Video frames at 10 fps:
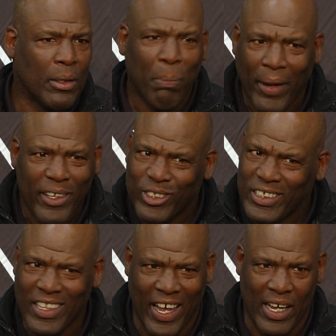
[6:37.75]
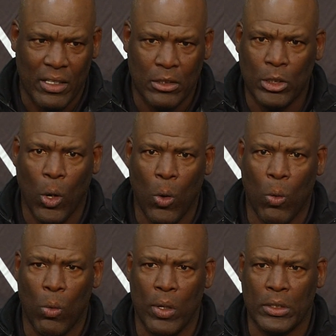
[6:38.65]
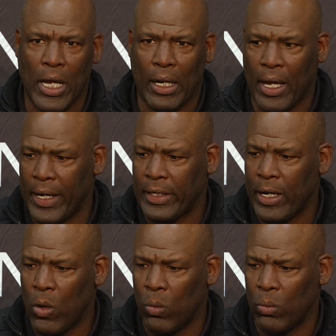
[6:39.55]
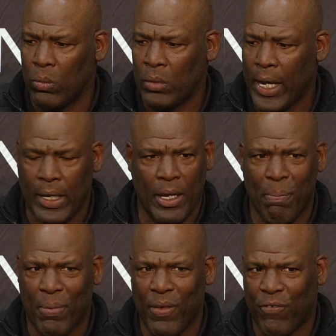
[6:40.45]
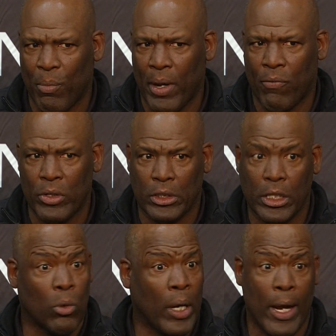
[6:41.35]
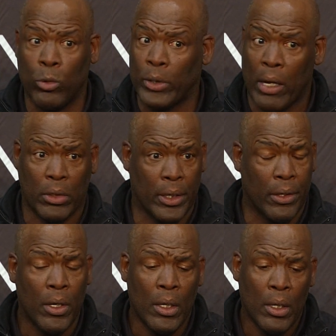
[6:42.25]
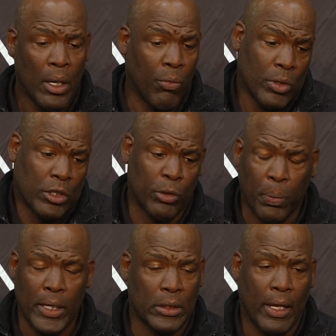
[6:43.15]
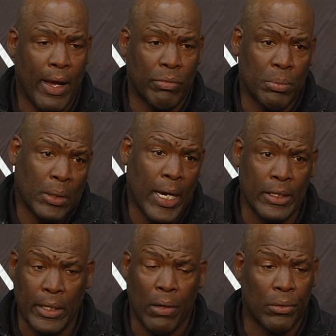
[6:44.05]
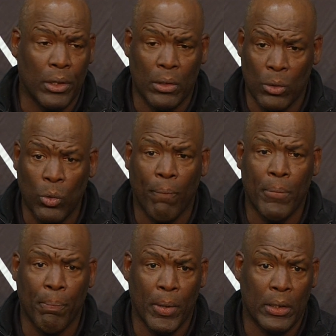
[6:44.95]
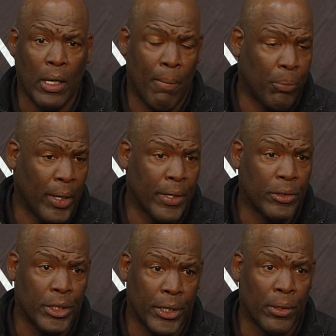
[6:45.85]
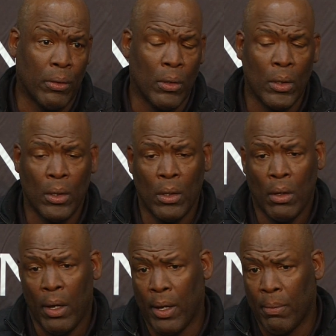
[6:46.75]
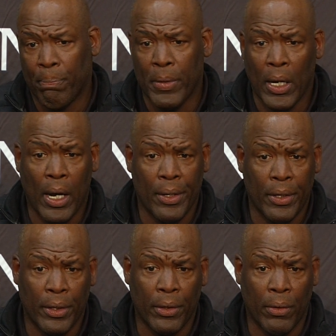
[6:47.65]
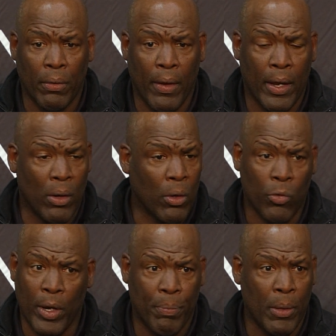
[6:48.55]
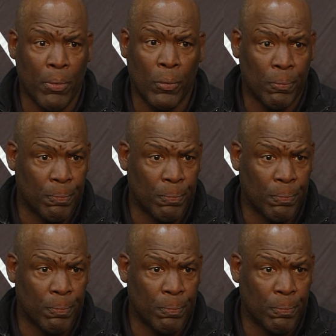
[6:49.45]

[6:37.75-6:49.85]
The players see that. So it's not like they don't take input from every single guy who's out there. And we're just blessed to have some guys out there who have been big-time players here and beyond here and are great people.